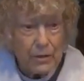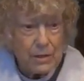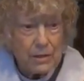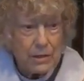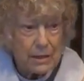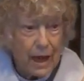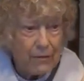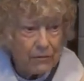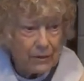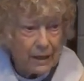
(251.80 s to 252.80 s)
the
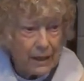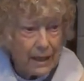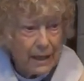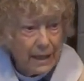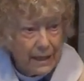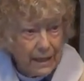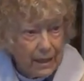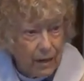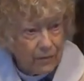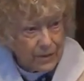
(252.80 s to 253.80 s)
stifling
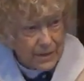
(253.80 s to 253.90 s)
heat of the